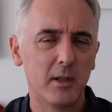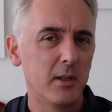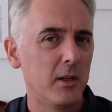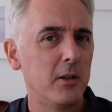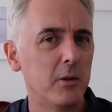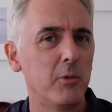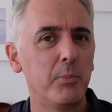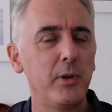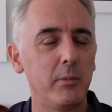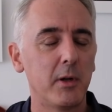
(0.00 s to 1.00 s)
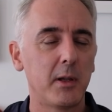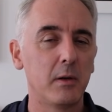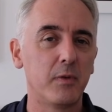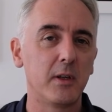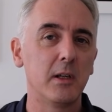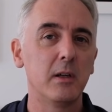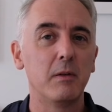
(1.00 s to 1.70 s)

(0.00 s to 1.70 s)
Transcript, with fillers: and I know I'm repeating myself again,